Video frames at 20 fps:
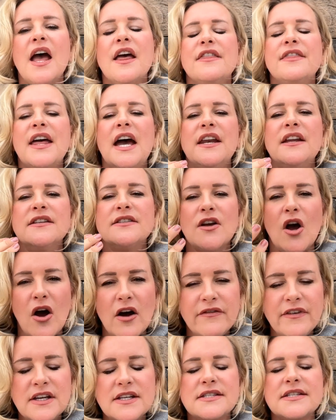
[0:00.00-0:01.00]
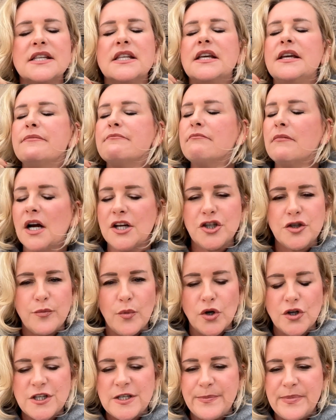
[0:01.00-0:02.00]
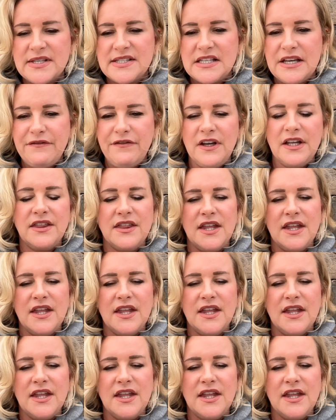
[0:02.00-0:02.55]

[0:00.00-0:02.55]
That is obviously much more specific